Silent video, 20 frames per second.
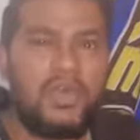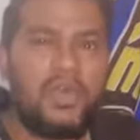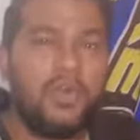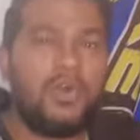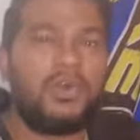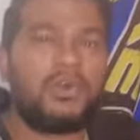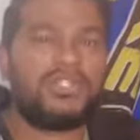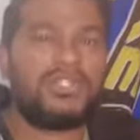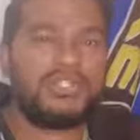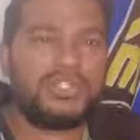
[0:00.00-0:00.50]

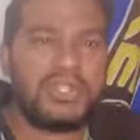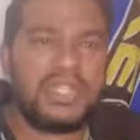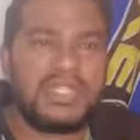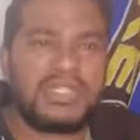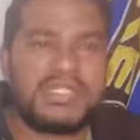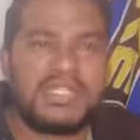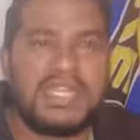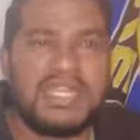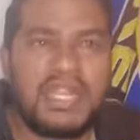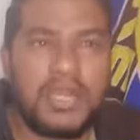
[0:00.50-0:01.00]
or should I
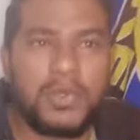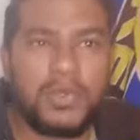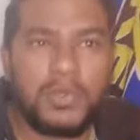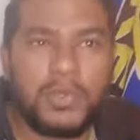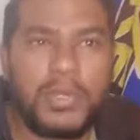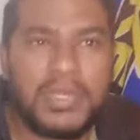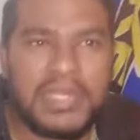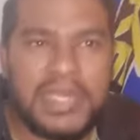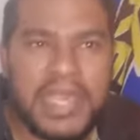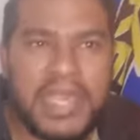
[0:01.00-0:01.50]
say a
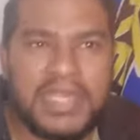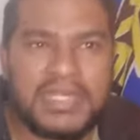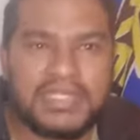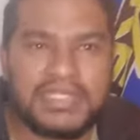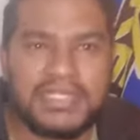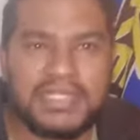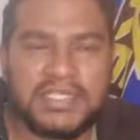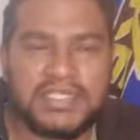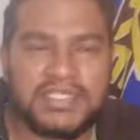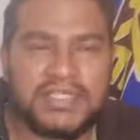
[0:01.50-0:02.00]
quick
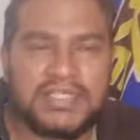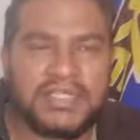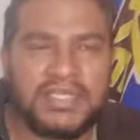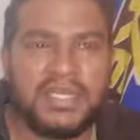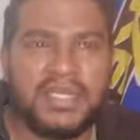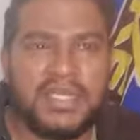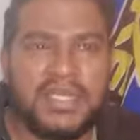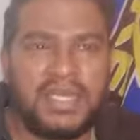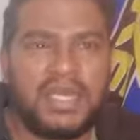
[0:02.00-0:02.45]
access